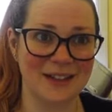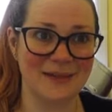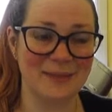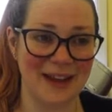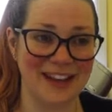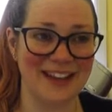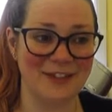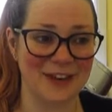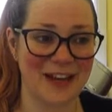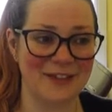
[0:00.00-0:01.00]

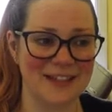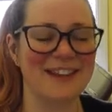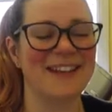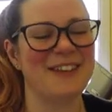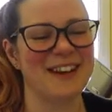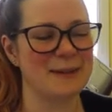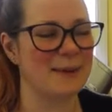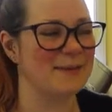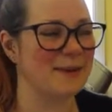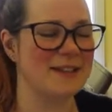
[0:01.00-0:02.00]
making flowers. And I
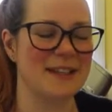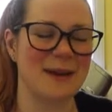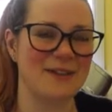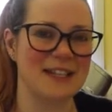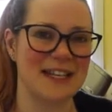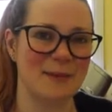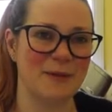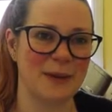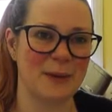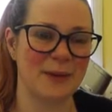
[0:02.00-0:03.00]
suppose most of them have a team
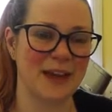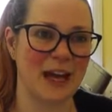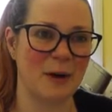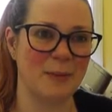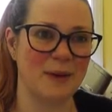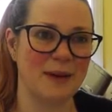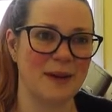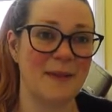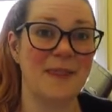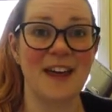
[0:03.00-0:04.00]
of people that help.
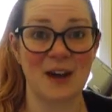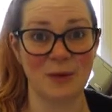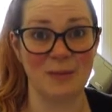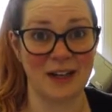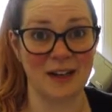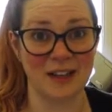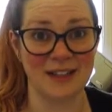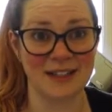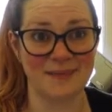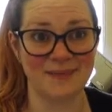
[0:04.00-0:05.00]
That would be
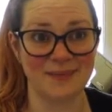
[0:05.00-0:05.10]
nice.